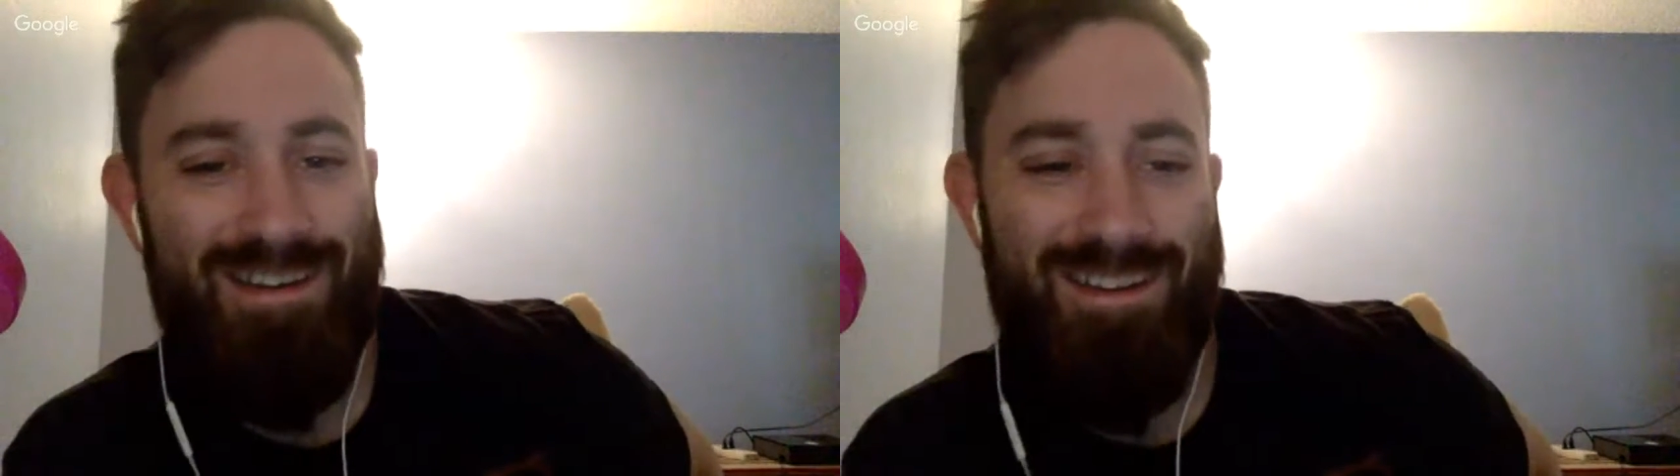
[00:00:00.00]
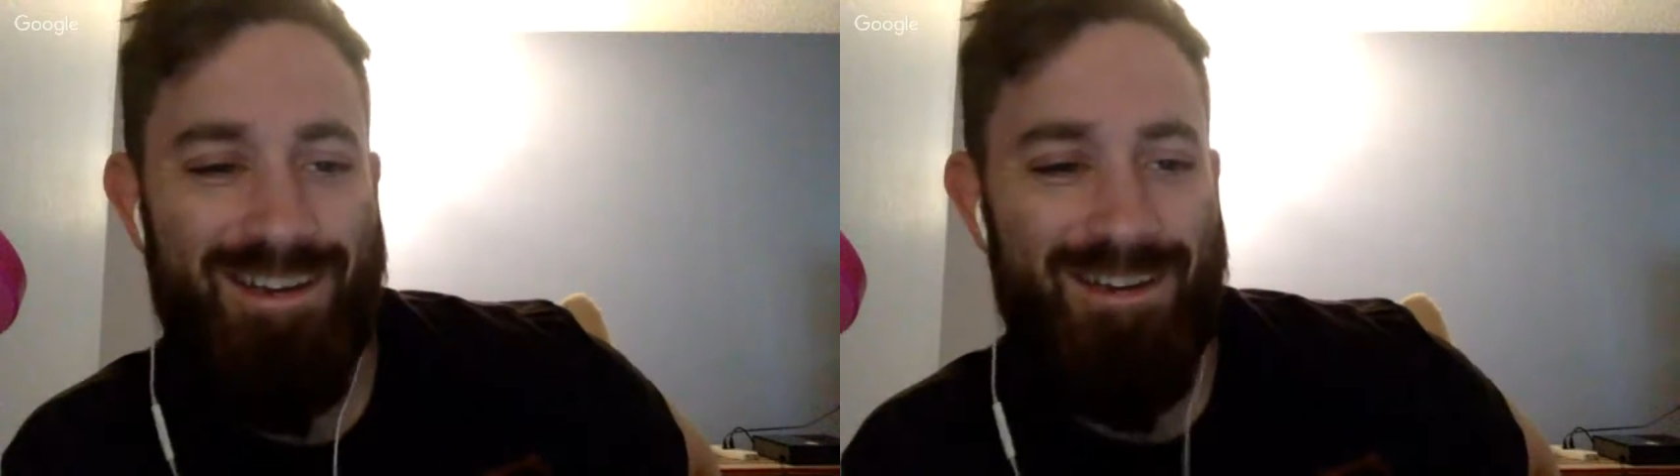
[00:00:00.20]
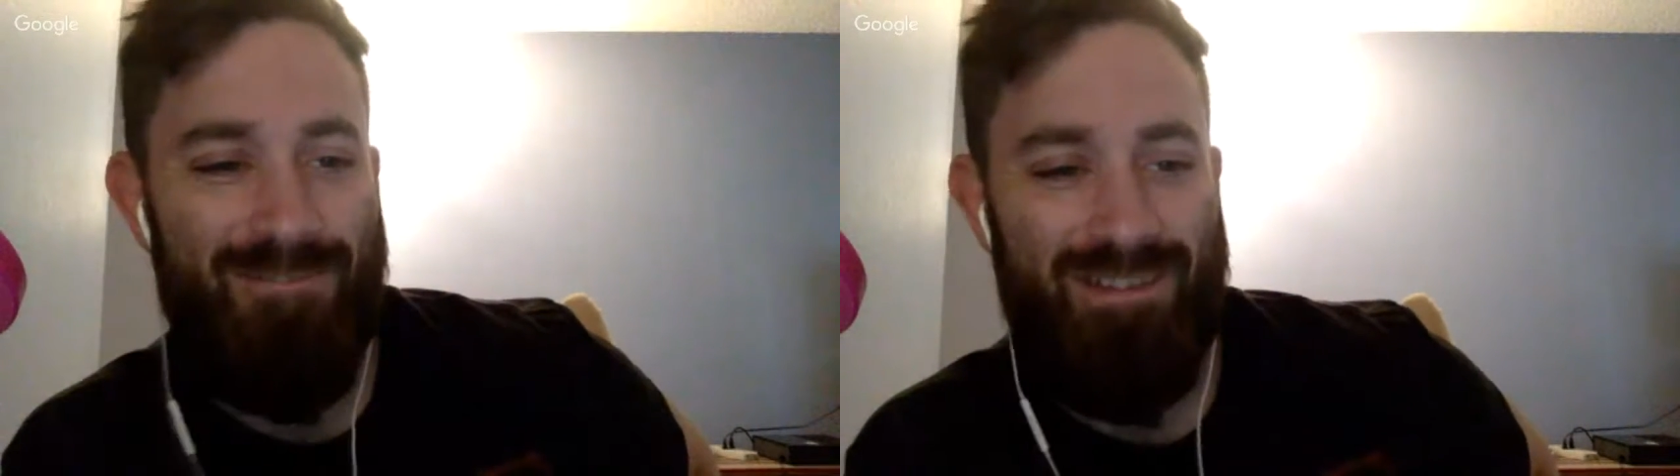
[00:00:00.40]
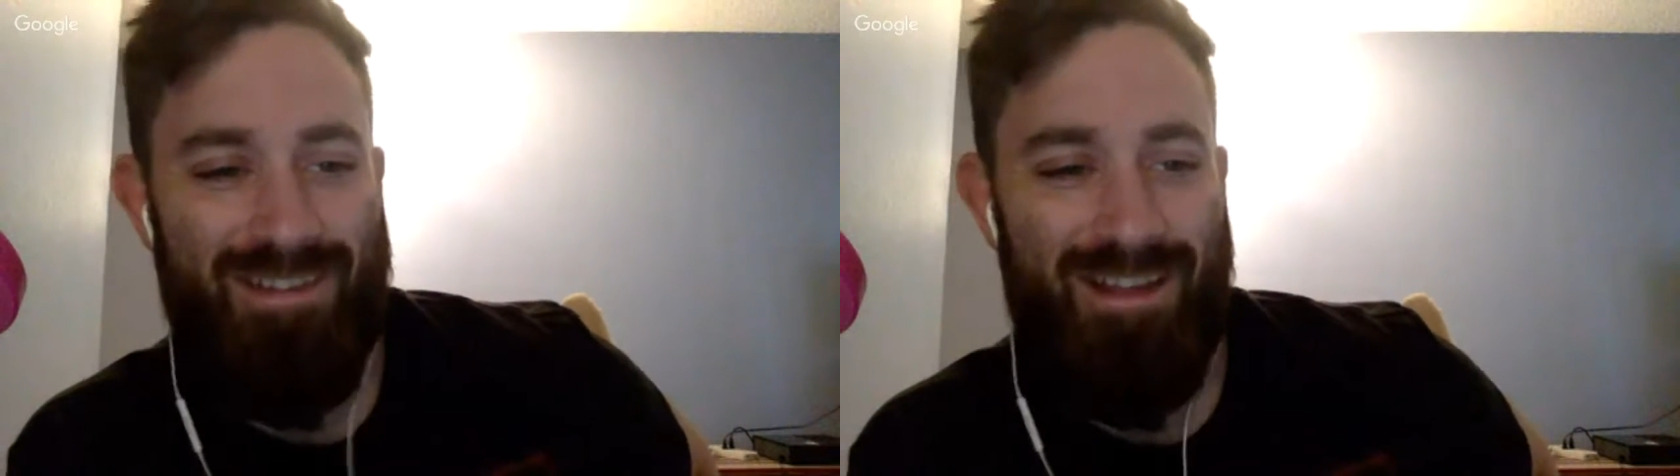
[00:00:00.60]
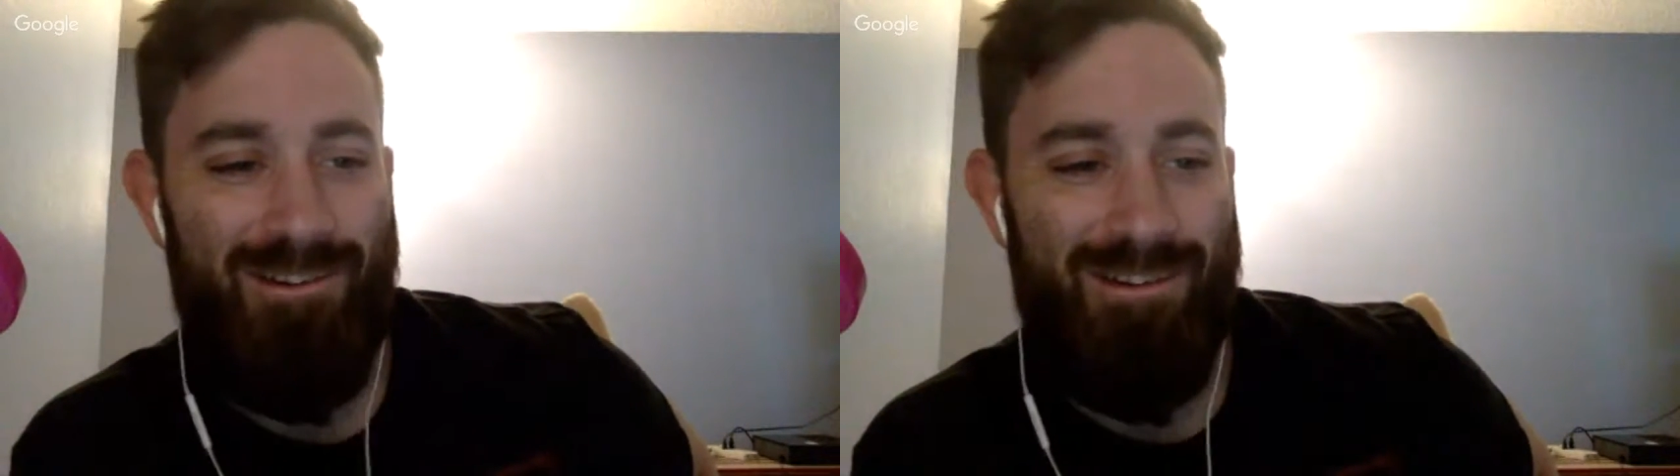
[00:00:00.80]
convince
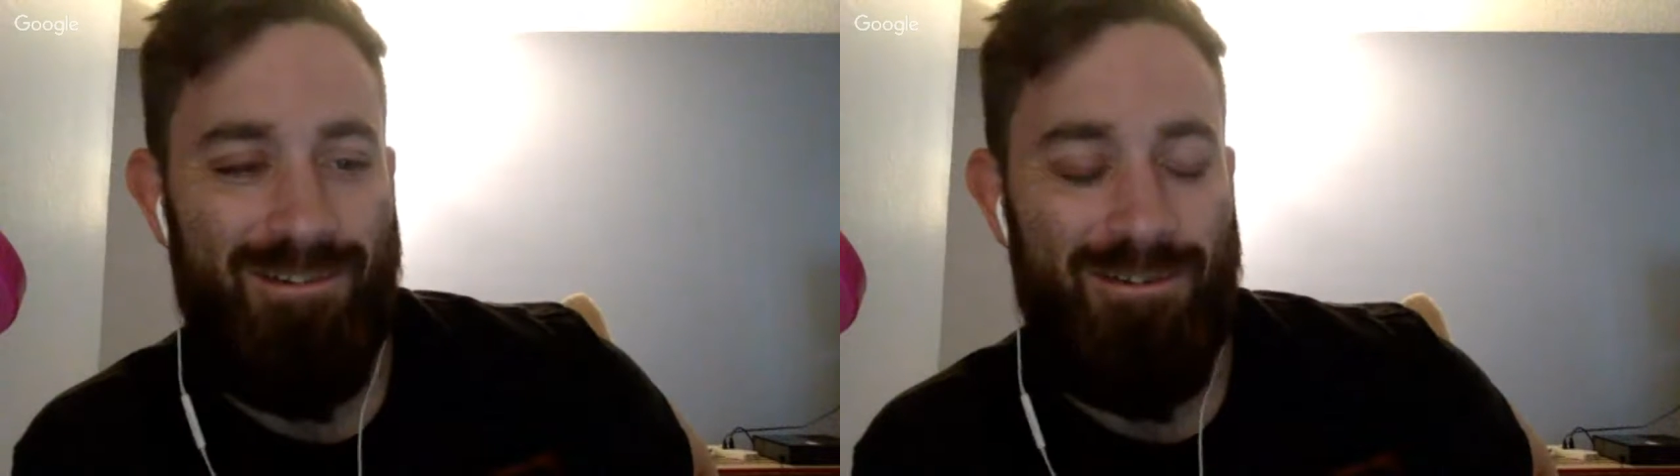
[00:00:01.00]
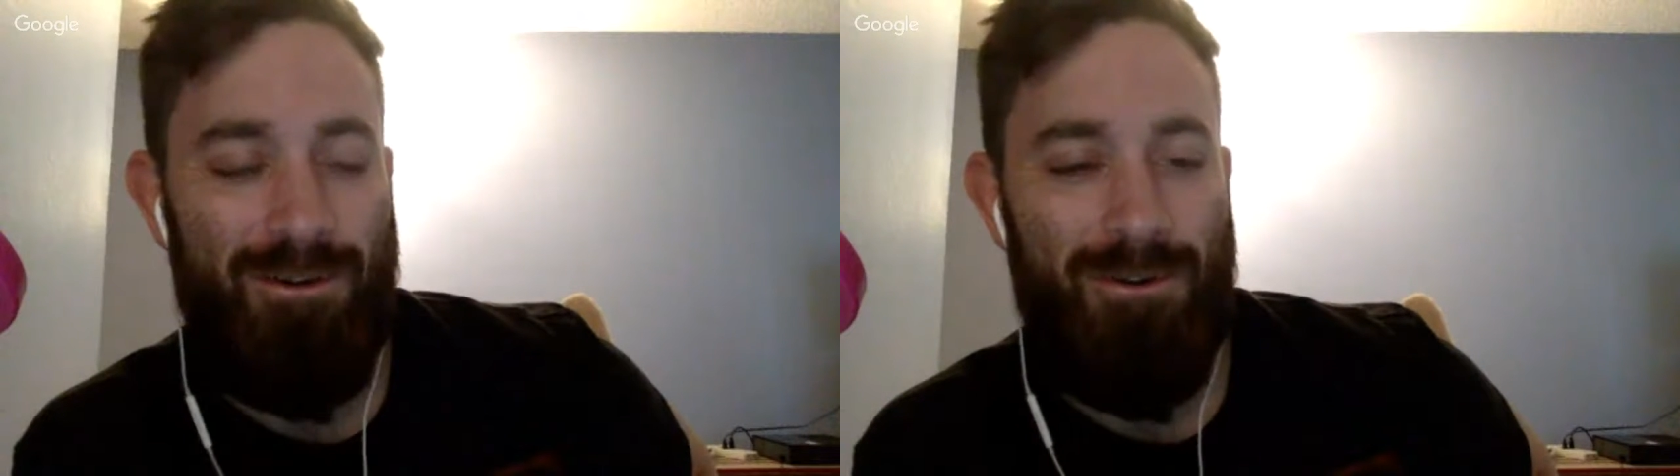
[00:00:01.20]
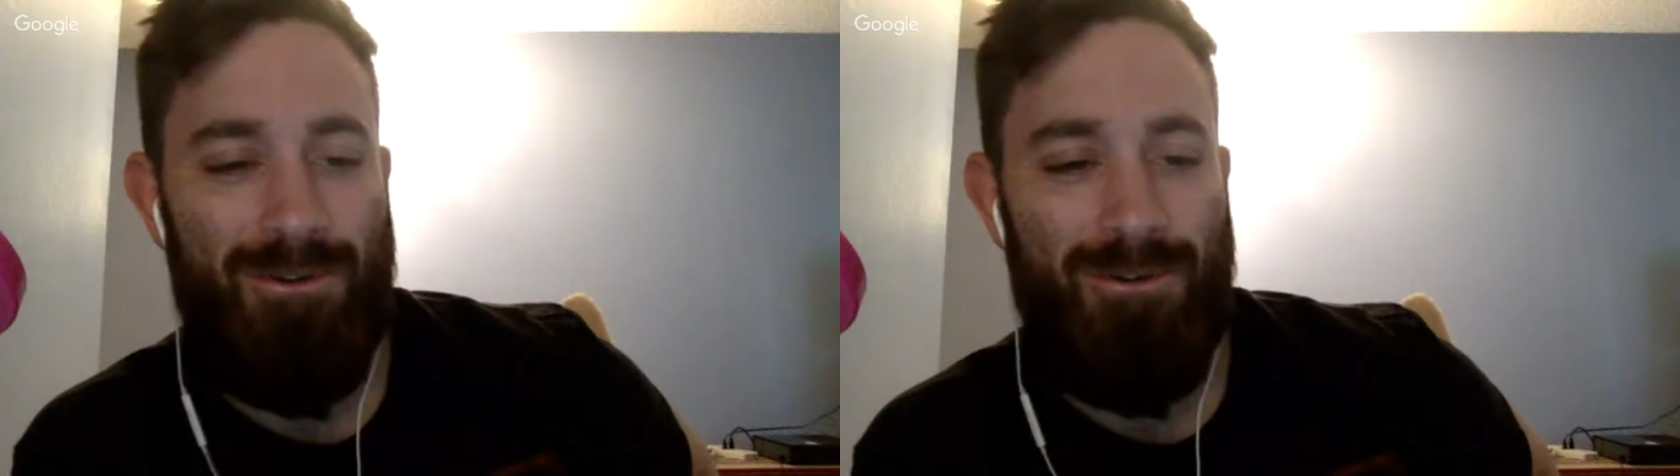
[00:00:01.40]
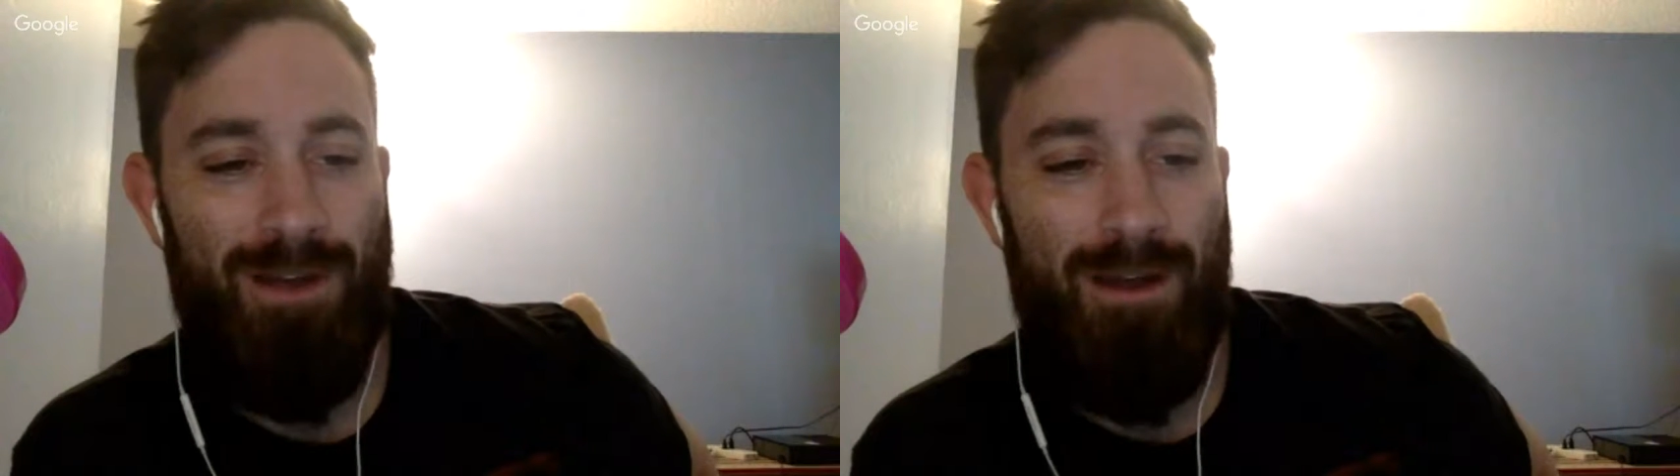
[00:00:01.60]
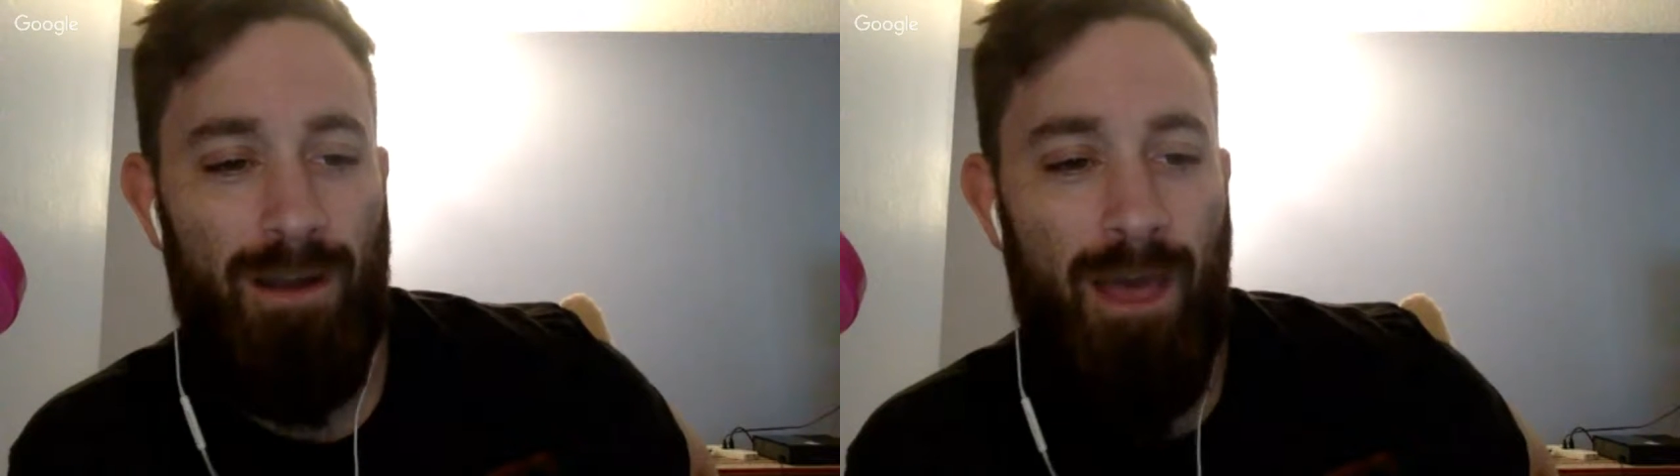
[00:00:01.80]
Anderson to go to the ground.